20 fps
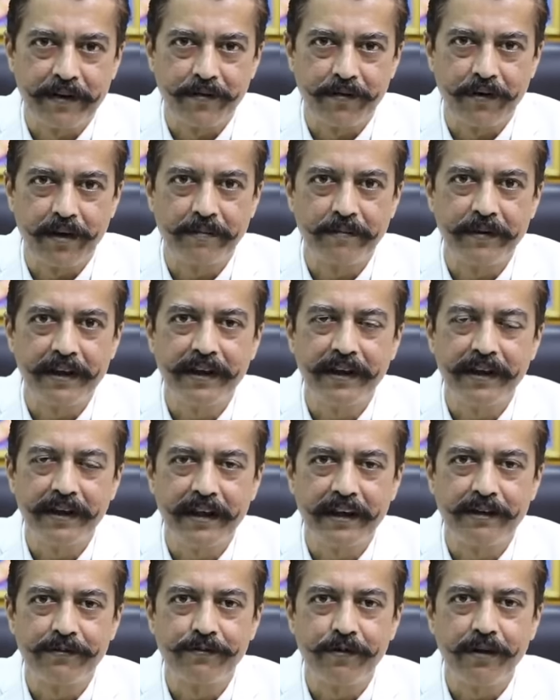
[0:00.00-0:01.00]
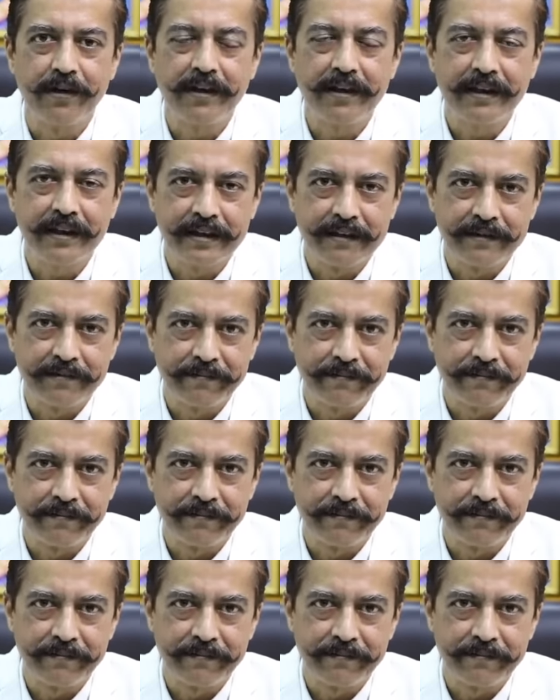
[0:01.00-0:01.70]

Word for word: from the hair follicle.